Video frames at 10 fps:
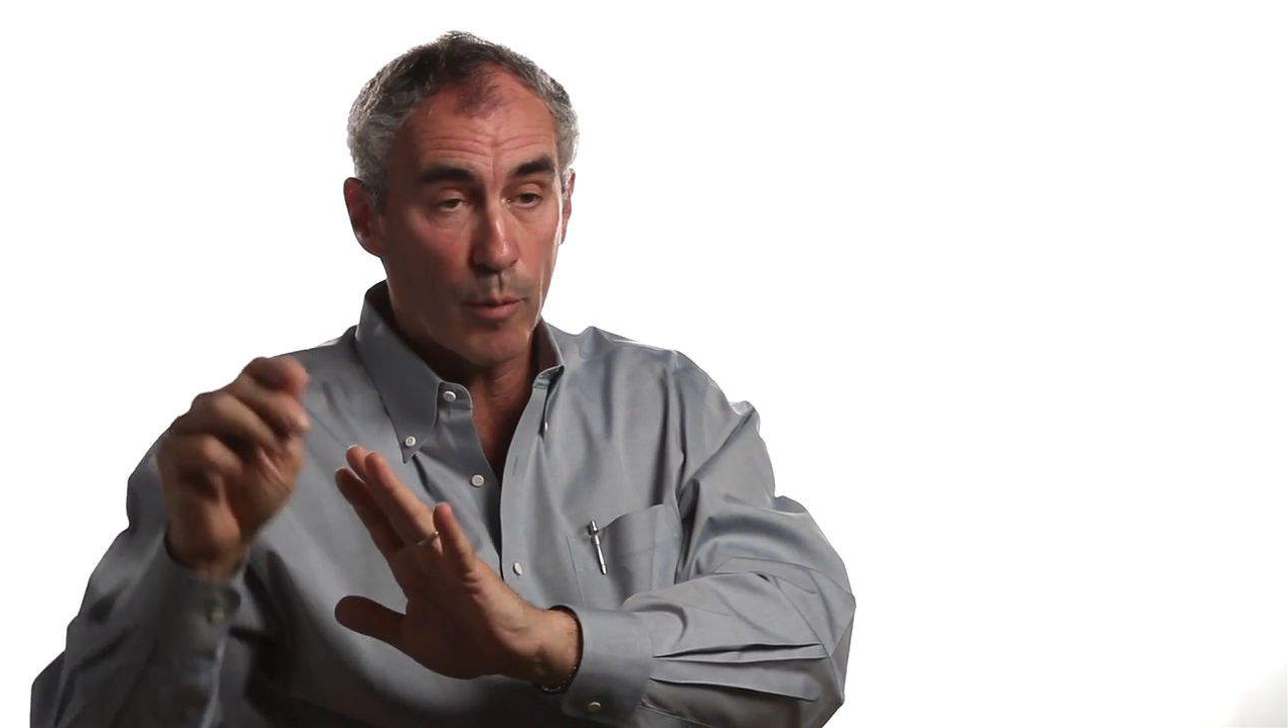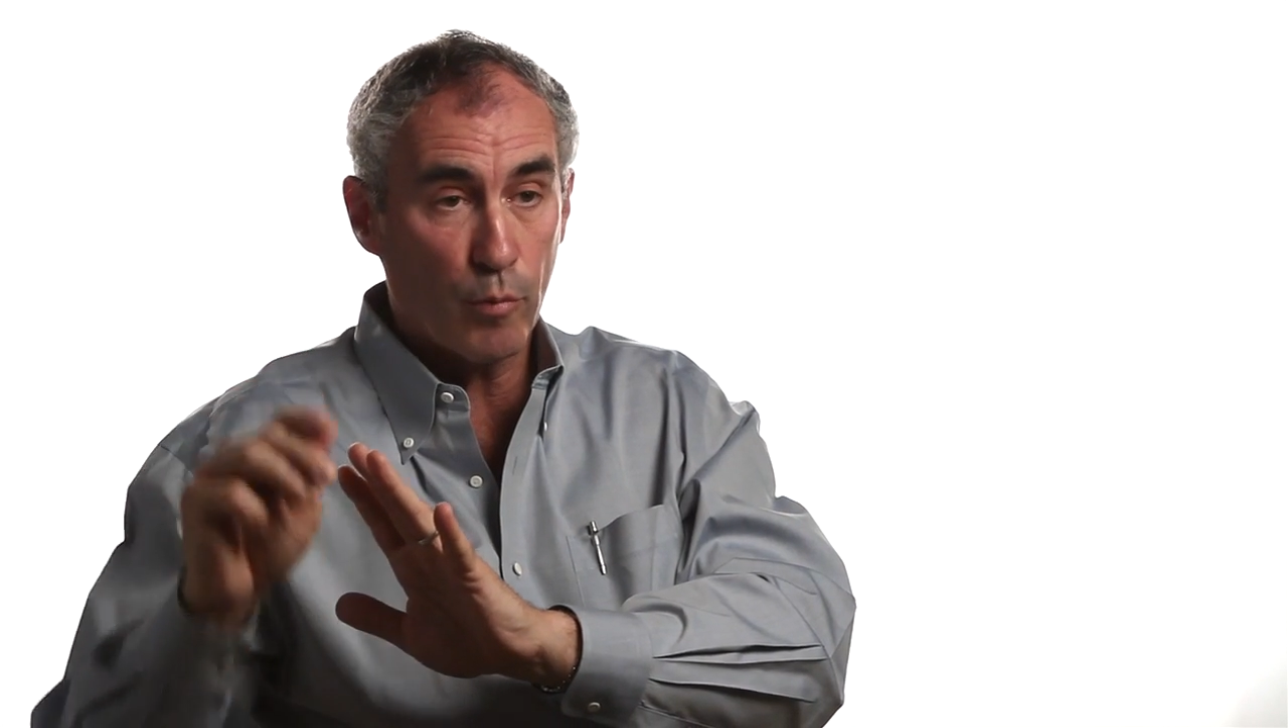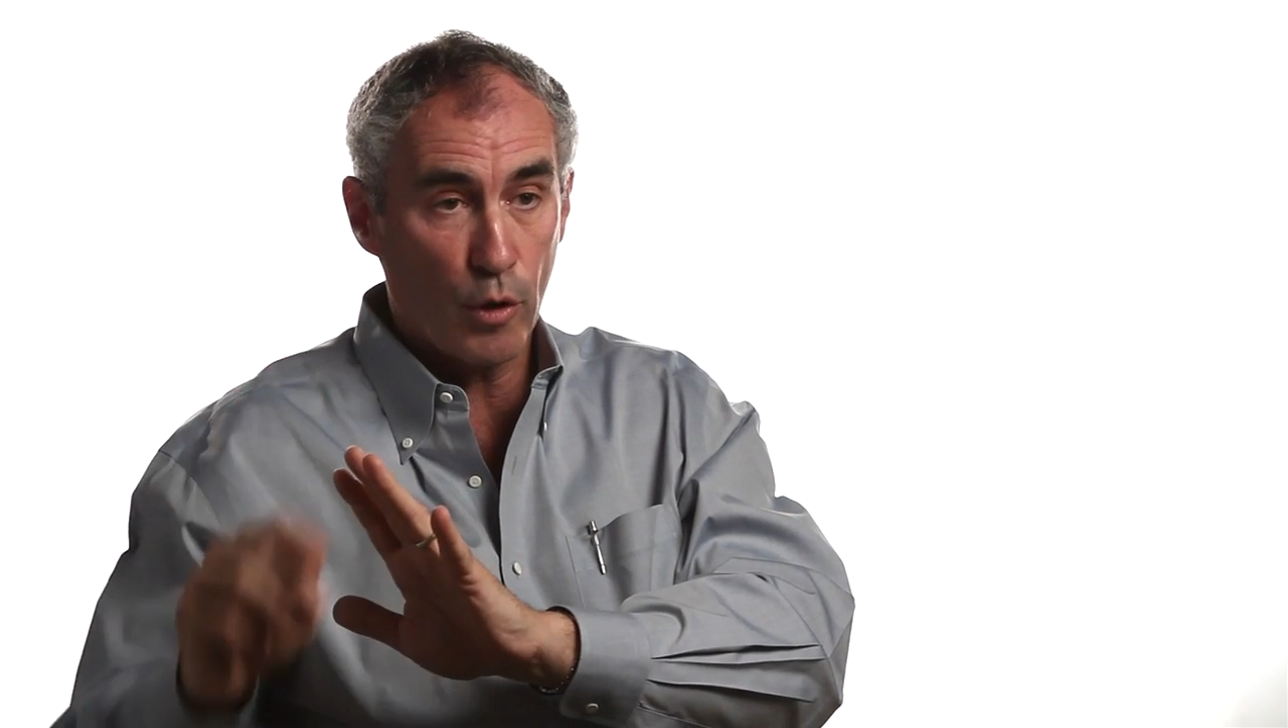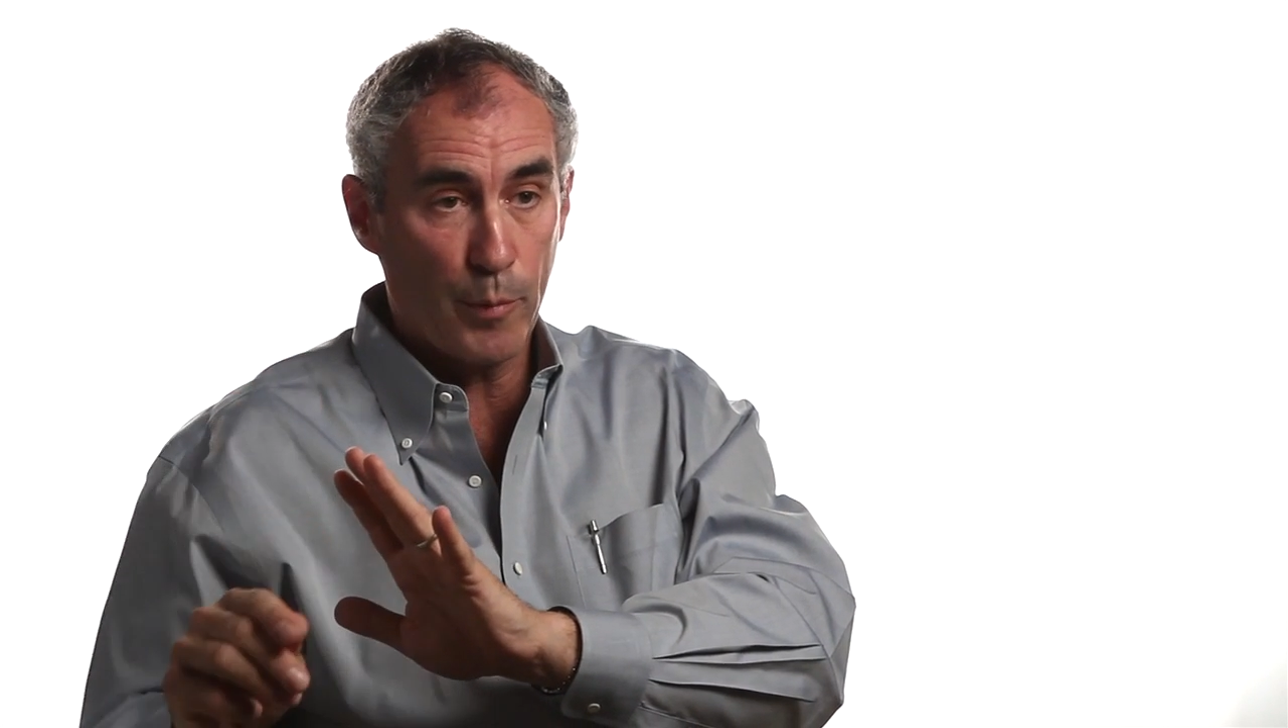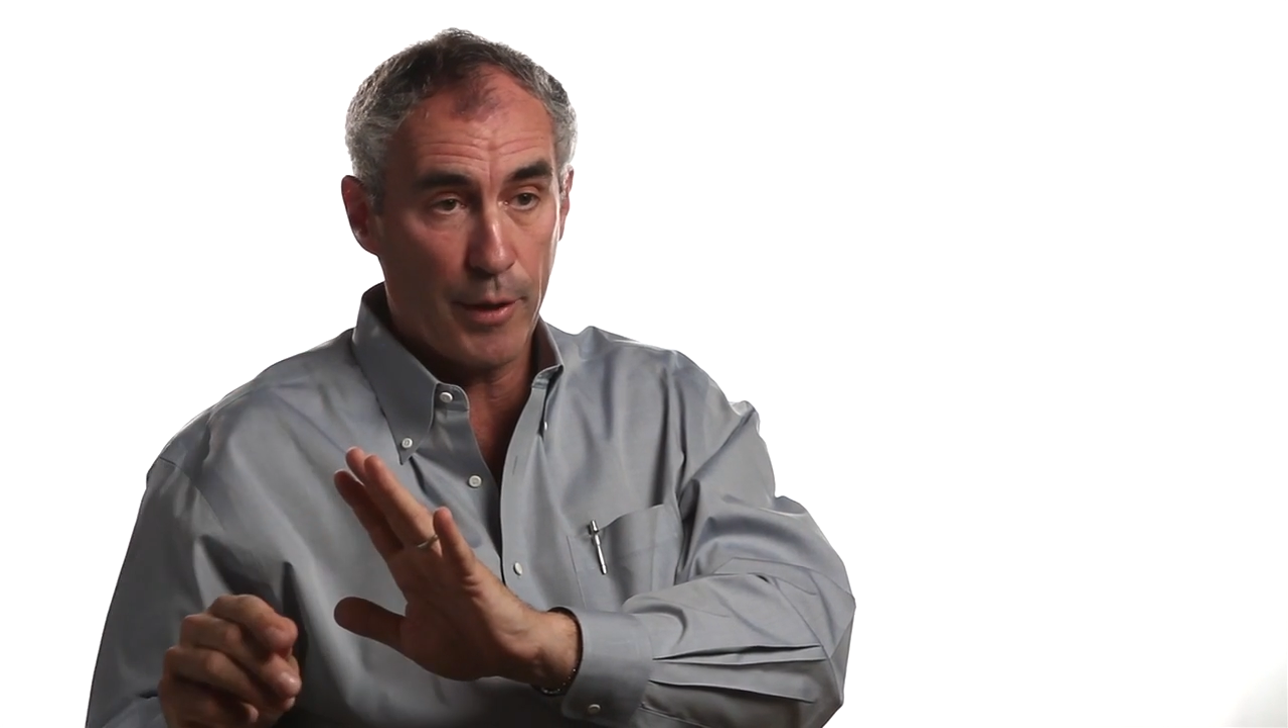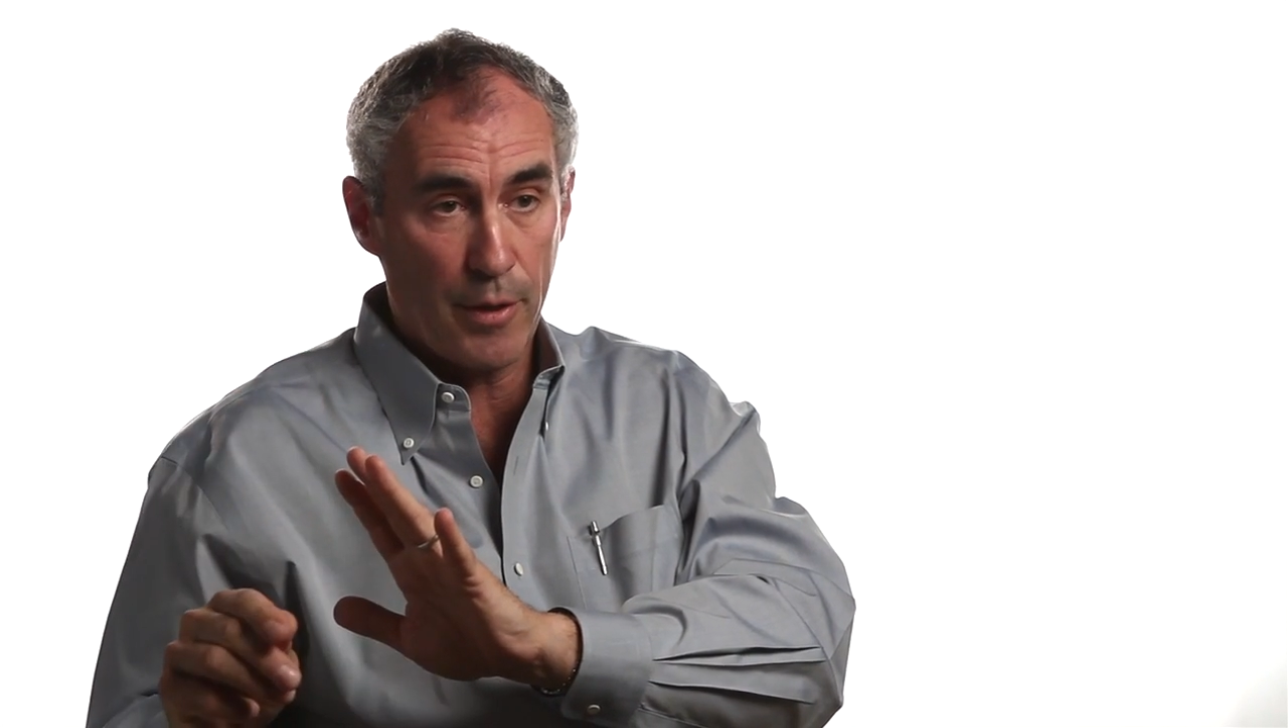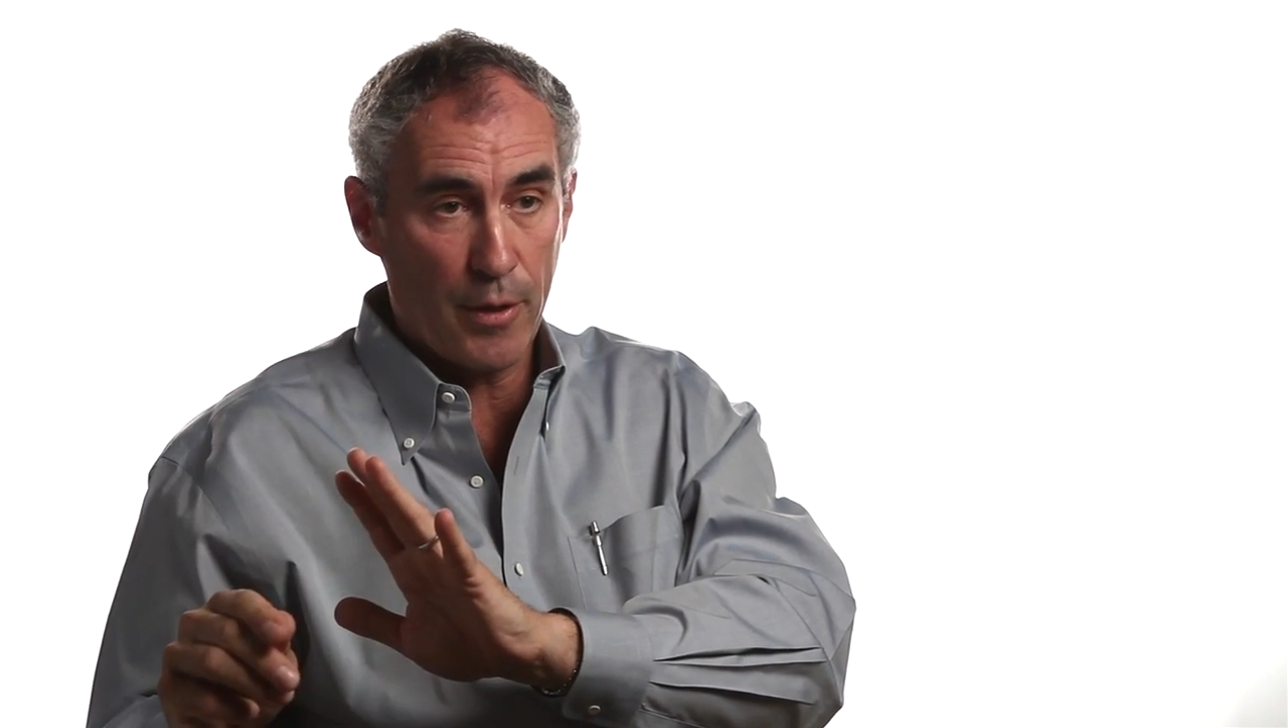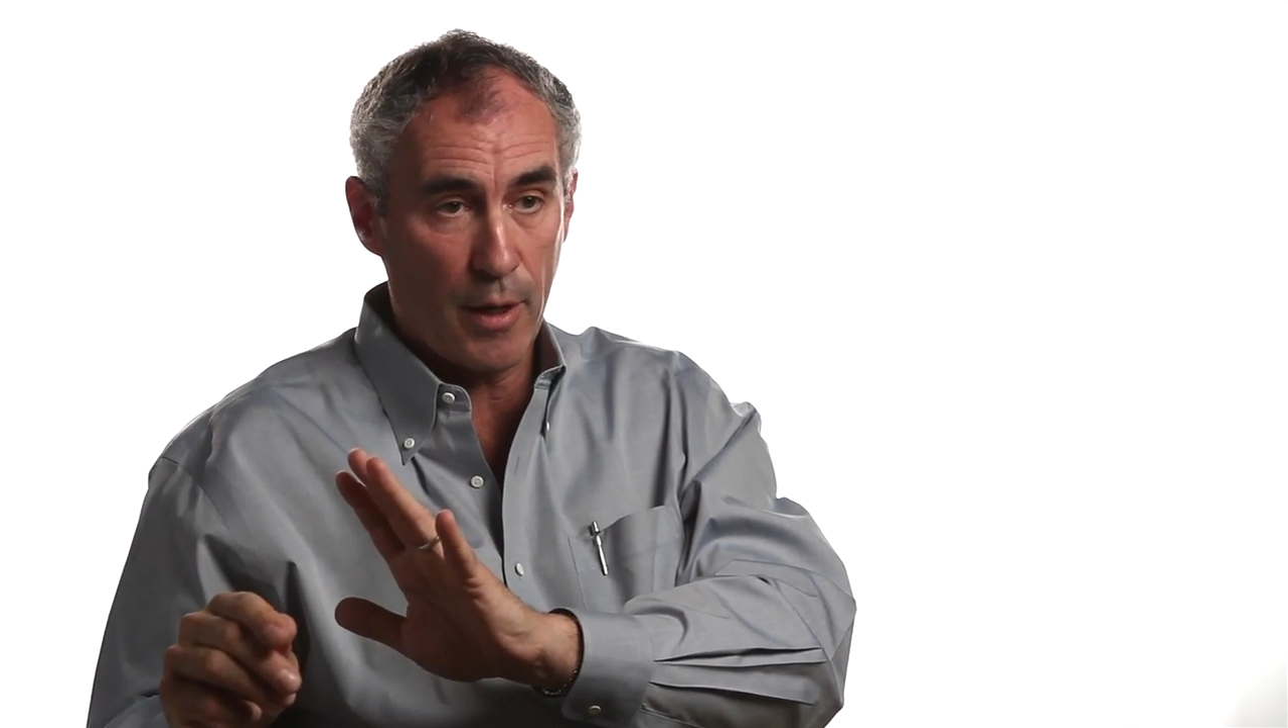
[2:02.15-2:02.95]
appropriate